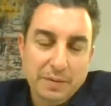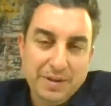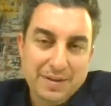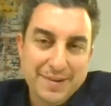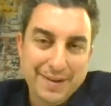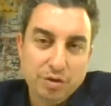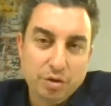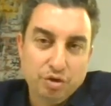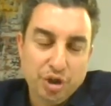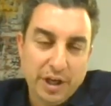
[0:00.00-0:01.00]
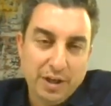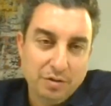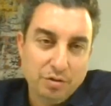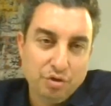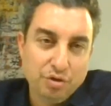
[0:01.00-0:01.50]
did not
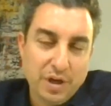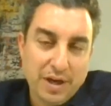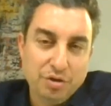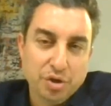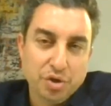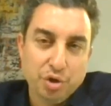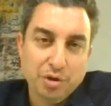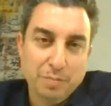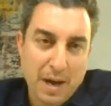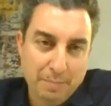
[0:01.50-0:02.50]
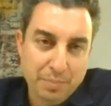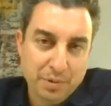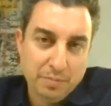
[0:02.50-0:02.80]
change the registered map